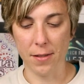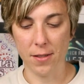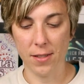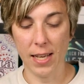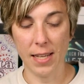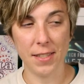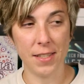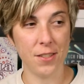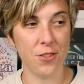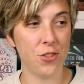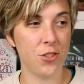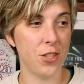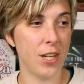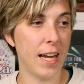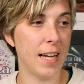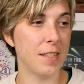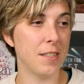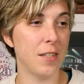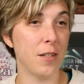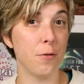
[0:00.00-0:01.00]
So that's
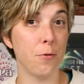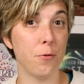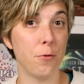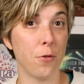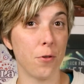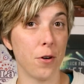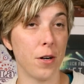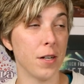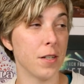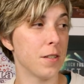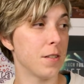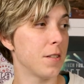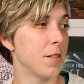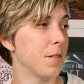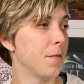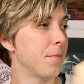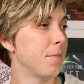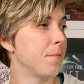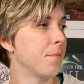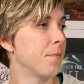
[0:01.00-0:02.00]
Enchanted Forest.